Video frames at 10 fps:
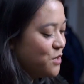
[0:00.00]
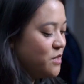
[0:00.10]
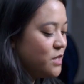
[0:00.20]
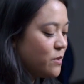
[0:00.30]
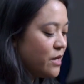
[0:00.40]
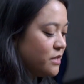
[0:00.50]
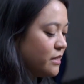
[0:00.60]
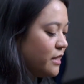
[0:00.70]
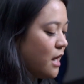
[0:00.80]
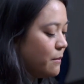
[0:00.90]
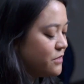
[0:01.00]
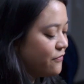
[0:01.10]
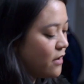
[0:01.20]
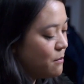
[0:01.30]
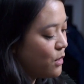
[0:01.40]
So this question comes
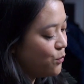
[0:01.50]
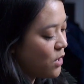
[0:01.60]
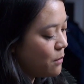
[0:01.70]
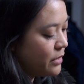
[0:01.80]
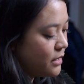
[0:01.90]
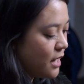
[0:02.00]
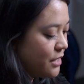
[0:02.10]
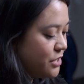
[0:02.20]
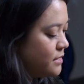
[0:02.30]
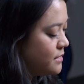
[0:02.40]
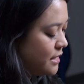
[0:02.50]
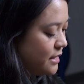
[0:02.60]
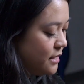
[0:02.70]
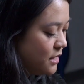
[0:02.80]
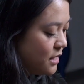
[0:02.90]
from Robert
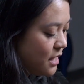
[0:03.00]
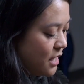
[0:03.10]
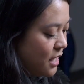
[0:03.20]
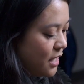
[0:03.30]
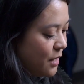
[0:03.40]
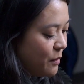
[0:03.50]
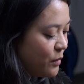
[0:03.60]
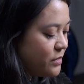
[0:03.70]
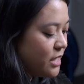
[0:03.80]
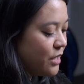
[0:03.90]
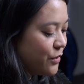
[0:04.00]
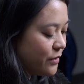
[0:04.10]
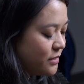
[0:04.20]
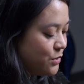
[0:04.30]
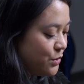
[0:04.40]
Hutchinson. Posting
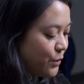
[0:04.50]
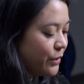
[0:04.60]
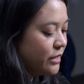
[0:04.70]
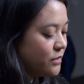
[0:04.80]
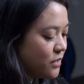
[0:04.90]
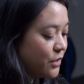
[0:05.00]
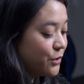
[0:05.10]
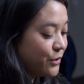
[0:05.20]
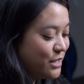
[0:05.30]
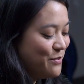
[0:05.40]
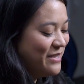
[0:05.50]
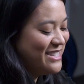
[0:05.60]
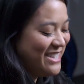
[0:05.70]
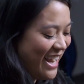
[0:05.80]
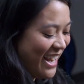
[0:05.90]
tutorials on
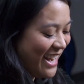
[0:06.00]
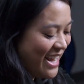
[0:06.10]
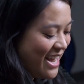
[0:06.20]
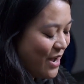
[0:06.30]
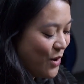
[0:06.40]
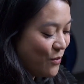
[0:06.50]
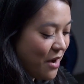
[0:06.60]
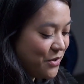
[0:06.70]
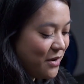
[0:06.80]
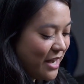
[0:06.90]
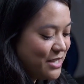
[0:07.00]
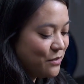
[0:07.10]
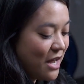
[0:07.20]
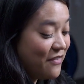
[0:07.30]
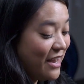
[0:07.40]
Christmas Day. Wow, you guys
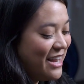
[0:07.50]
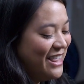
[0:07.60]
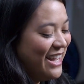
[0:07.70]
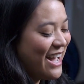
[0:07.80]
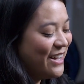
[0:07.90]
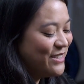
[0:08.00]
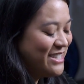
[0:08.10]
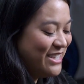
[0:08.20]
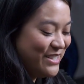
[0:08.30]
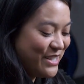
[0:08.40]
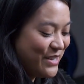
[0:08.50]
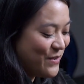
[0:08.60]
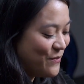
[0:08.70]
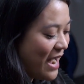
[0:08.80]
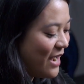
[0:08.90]
don't have anything else to
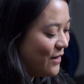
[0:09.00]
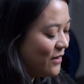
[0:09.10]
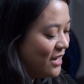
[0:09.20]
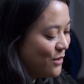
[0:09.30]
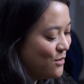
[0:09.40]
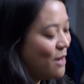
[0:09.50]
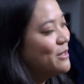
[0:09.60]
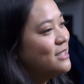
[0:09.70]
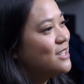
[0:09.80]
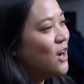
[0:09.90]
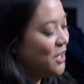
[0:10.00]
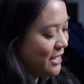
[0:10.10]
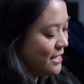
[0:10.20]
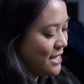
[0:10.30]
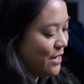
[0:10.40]
do. Wow, Robert
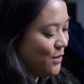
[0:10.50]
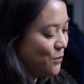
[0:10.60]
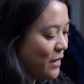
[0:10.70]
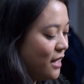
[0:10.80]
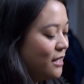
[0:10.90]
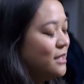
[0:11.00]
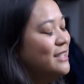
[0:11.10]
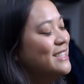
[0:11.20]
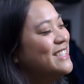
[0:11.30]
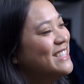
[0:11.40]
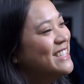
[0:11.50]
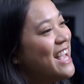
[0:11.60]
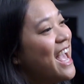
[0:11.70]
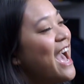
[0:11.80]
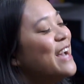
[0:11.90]
calling us out. Well,
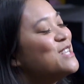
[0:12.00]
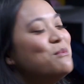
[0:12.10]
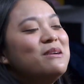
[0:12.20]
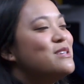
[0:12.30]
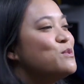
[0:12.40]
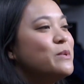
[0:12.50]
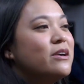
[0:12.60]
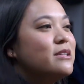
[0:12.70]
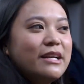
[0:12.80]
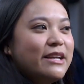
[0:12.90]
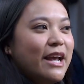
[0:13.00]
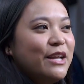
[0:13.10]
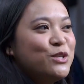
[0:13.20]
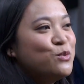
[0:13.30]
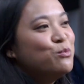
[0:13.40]
as much as we are
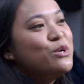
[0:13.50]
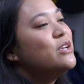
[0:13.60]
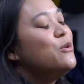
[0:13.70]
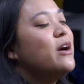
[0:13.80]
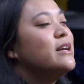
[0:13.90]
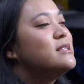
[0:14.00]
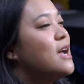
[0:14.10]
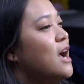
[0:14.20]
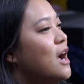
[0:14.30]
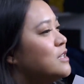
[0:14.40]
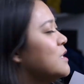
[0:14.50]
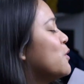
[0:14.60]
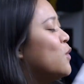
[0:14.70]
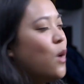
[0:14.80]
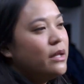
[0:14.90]
dedicated to bringing you guys some
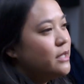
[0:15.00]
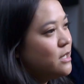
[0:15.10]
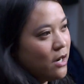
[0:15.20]
quality